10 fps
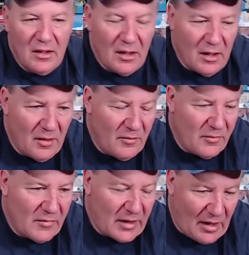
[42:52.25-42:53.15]
um,
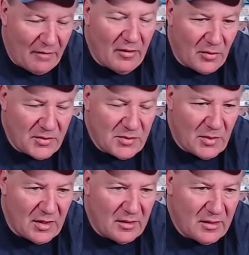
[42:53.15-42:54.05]
like I've always
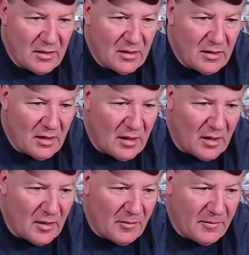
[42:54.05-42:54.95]
been,
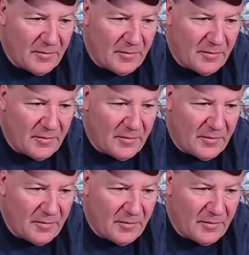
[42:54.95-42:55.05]
um,